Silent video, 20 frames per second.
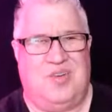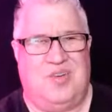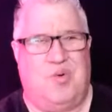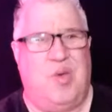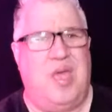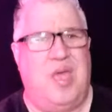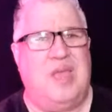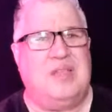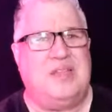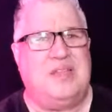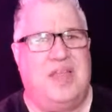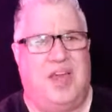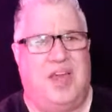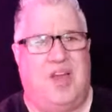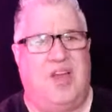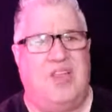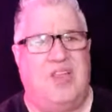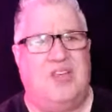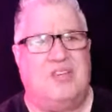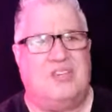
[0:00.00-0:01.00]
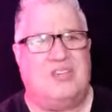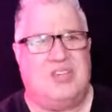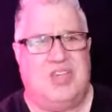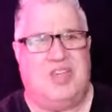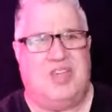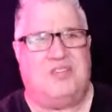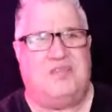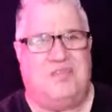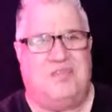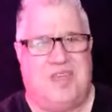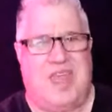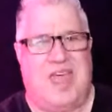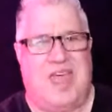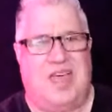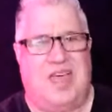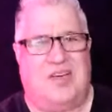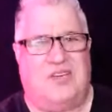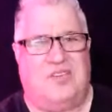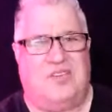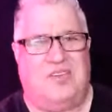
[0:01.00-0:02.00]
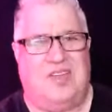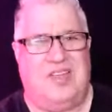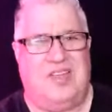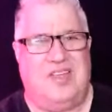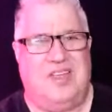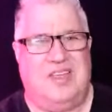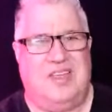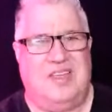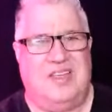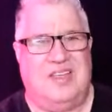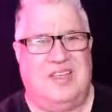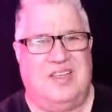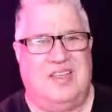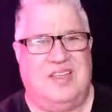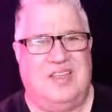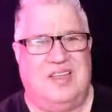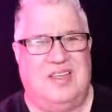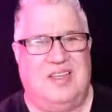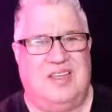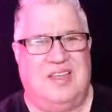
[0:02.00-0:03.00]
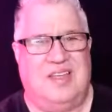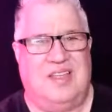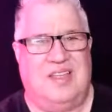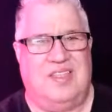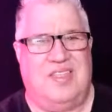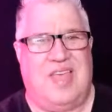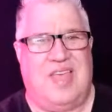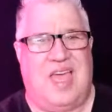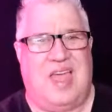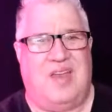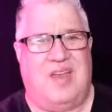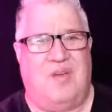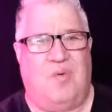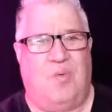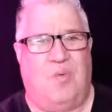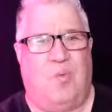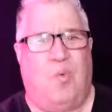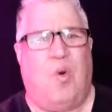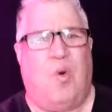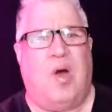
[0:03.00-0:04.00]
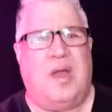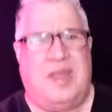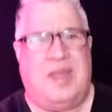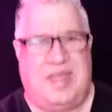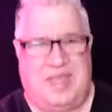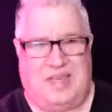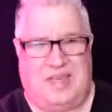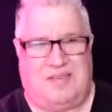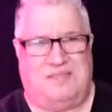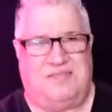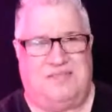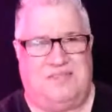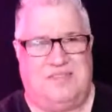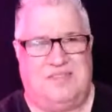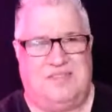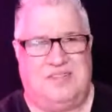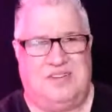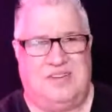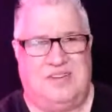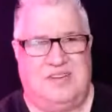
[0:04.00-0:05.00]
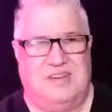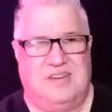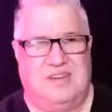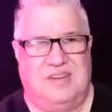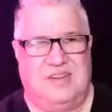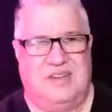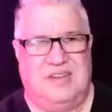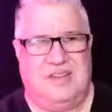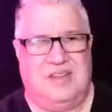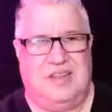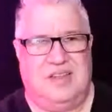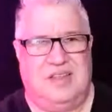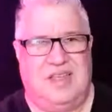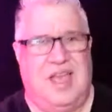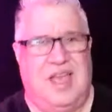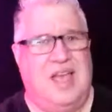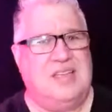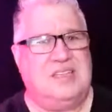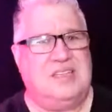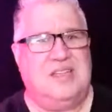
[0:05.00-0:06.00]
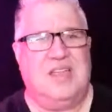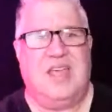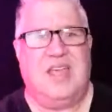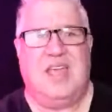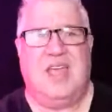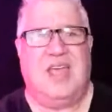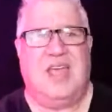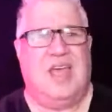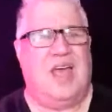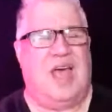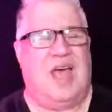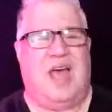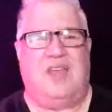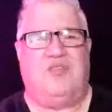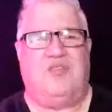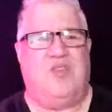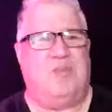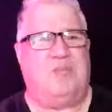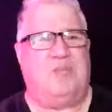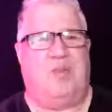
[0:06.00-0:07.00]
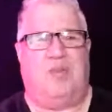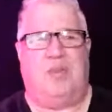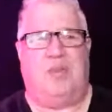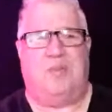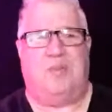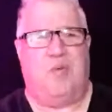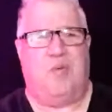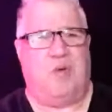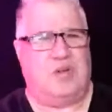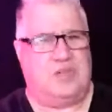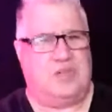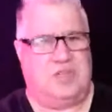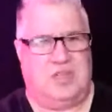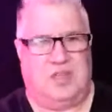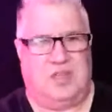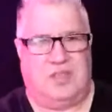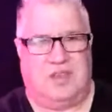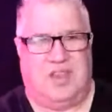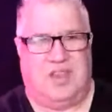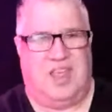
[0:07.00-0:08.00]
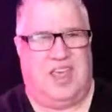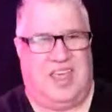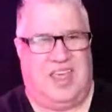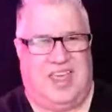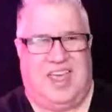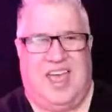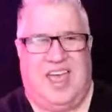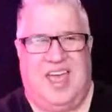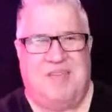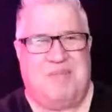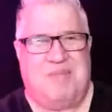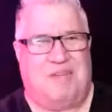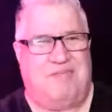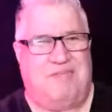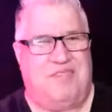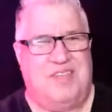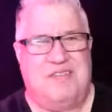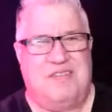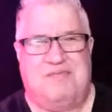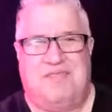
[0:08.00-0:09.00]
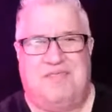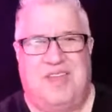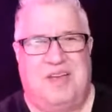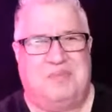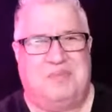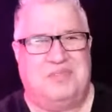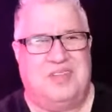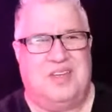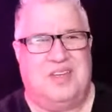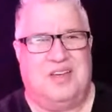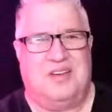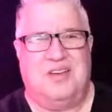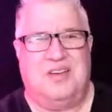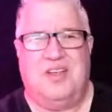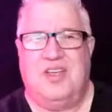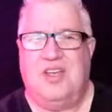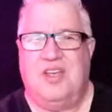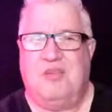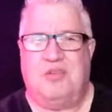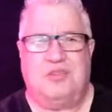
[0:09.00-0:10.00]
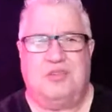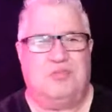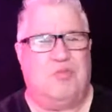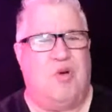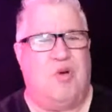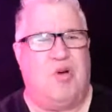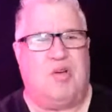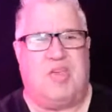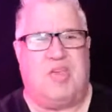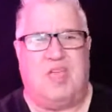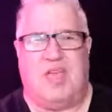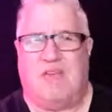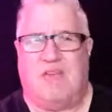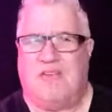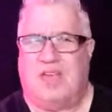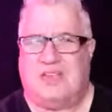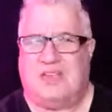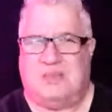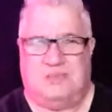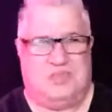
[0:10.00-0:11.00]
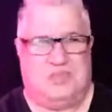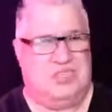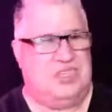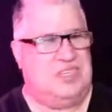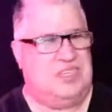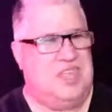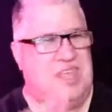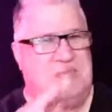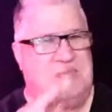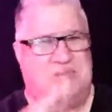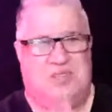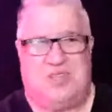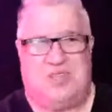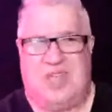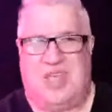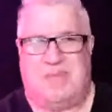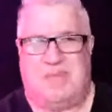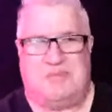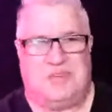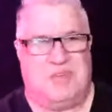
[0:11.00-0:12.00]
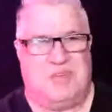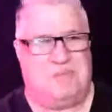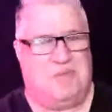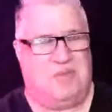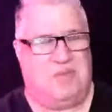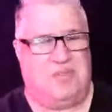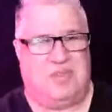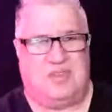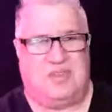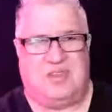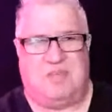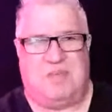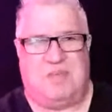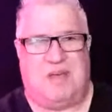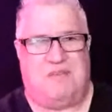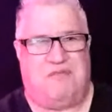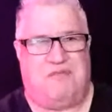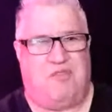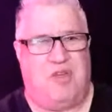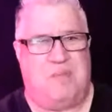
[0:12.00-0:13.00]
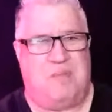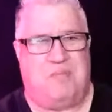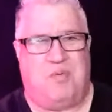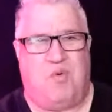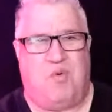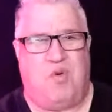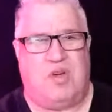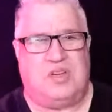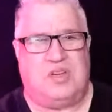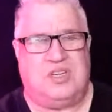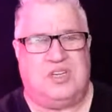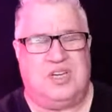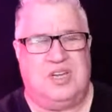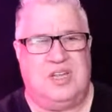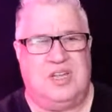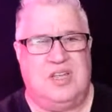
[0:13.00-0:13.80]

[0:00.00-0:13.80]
Quit tearing yourself down that what if. Guys, I tripped on the porch the other day. I had my flip-flops on, was walking. I've got some steep steps up to my front porch.